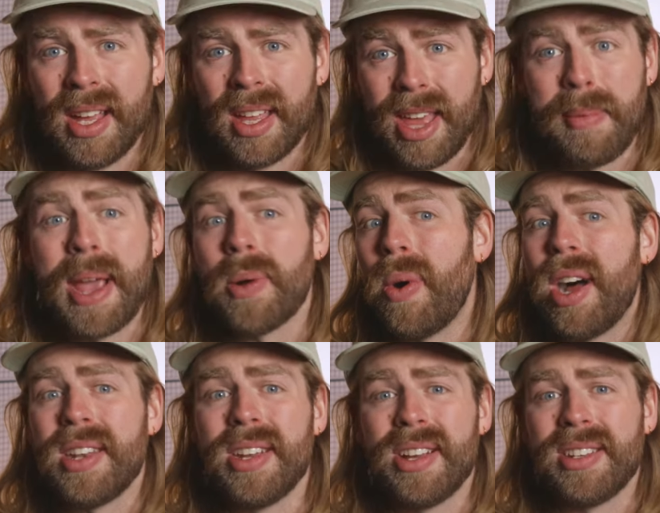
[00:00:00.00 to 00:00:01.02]
They make
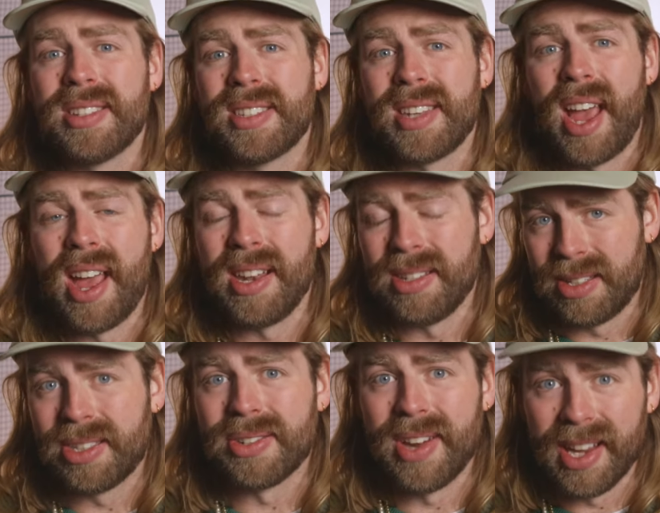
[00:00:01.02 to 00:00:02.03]
wine nerds
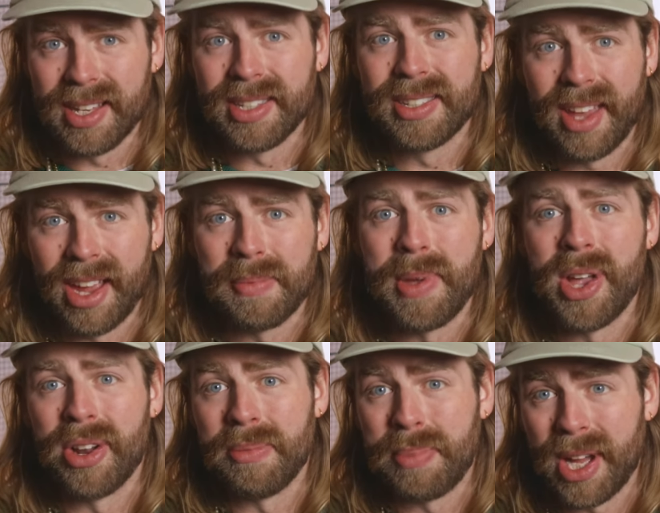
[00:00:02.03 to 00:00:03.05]
and drinkers like me
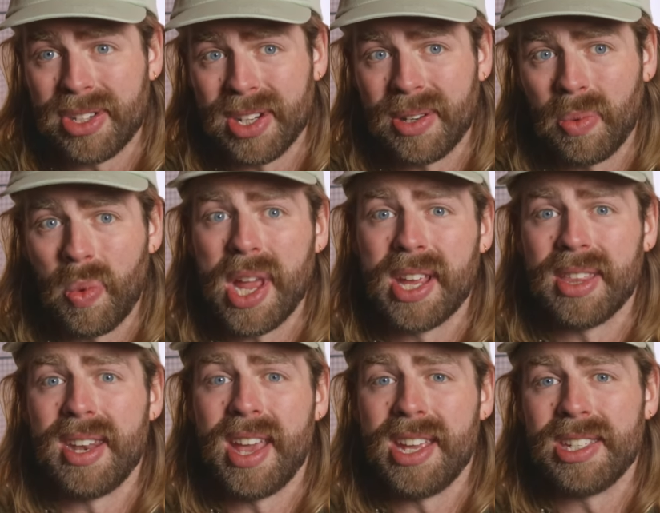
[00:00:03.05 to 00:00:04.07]
on a budget weak at the knees,